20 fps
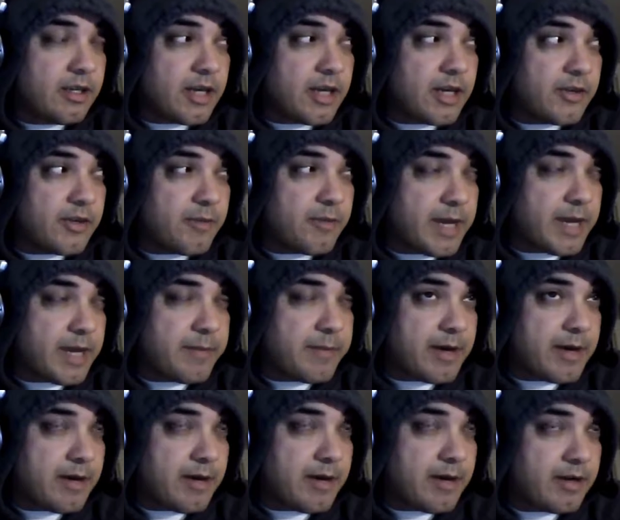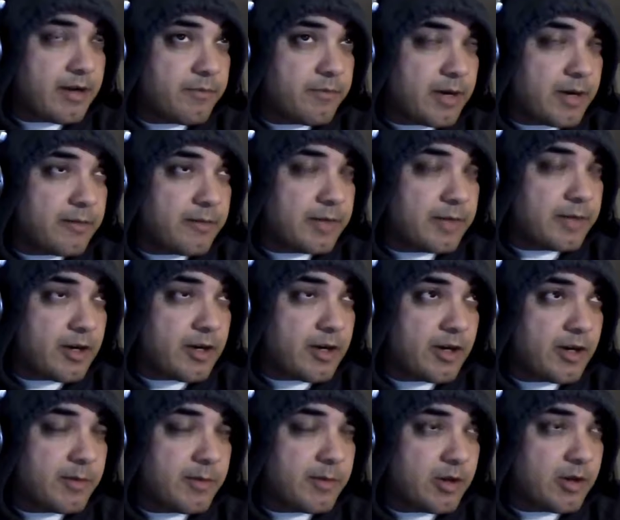I thought Mike Perry could probably
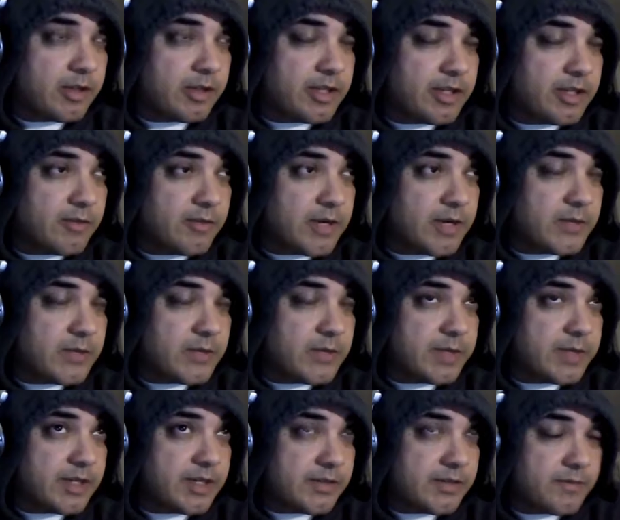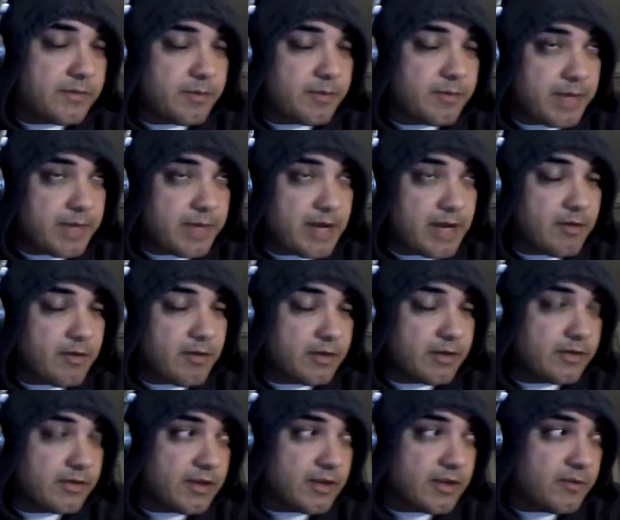hurt him early in the rounds because of the power
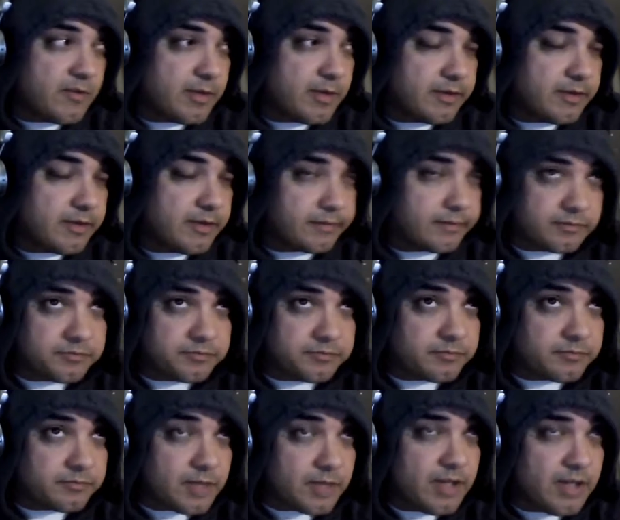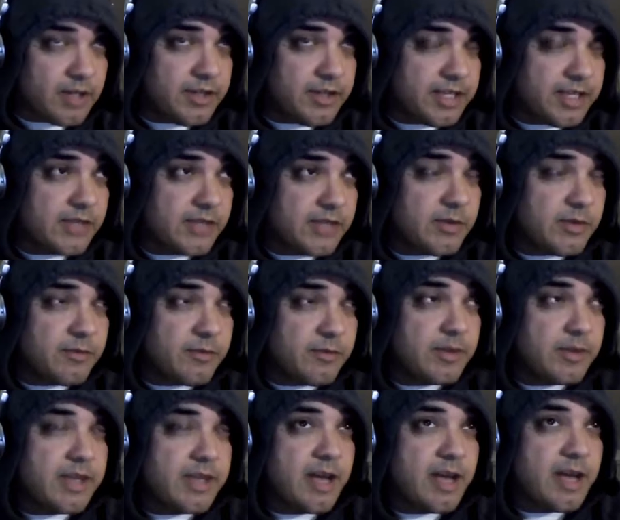and stuff. But you know, the thing is with
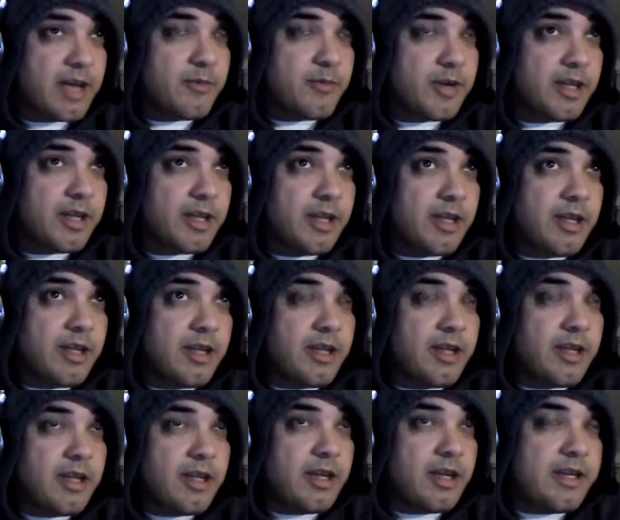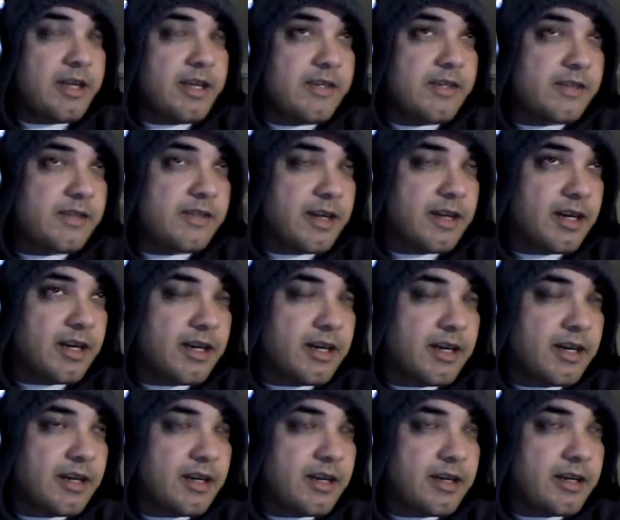with Cowboy, he's uh,
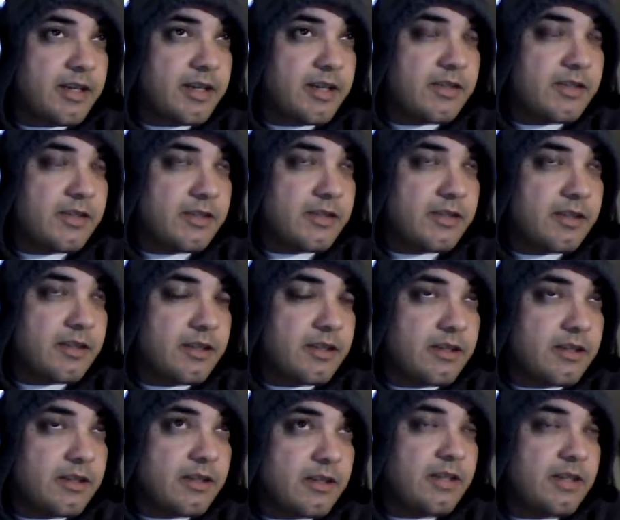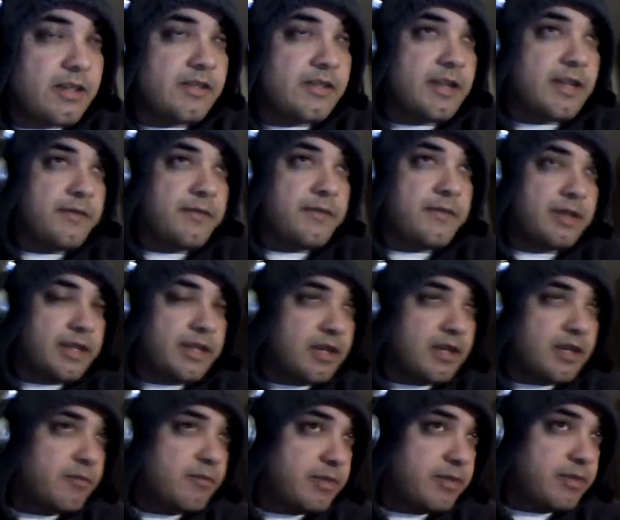he's he's definitely a
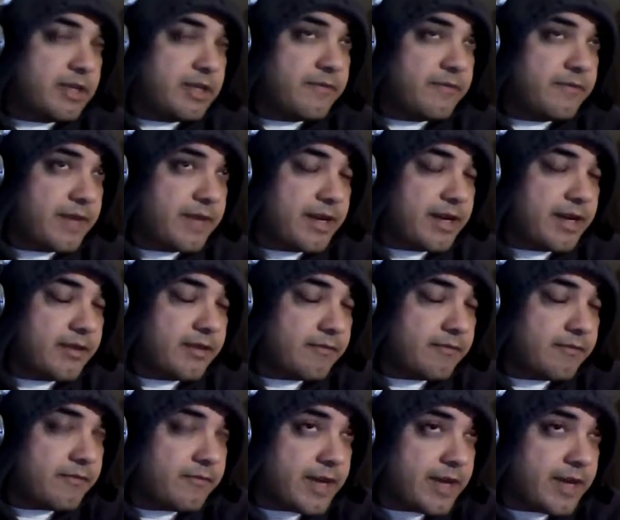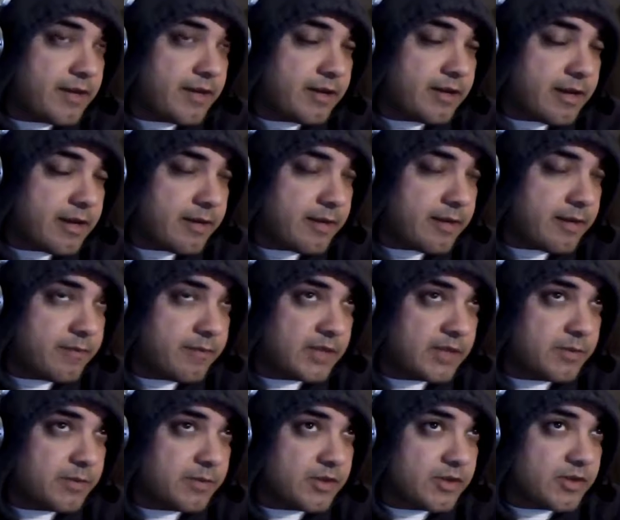complete fight fighter and, and
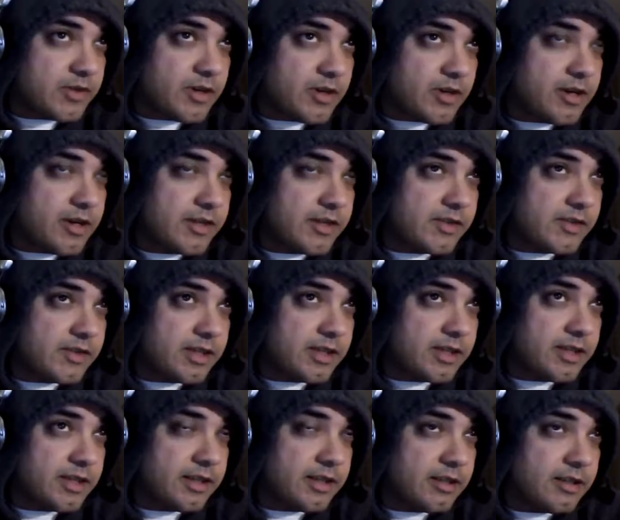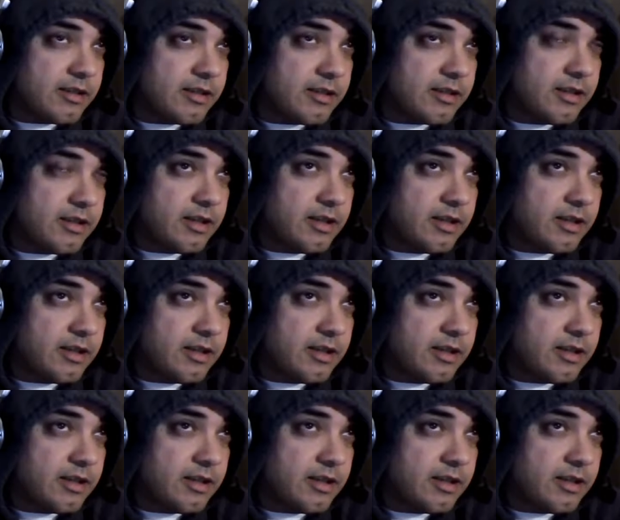mixed martial artist and uh,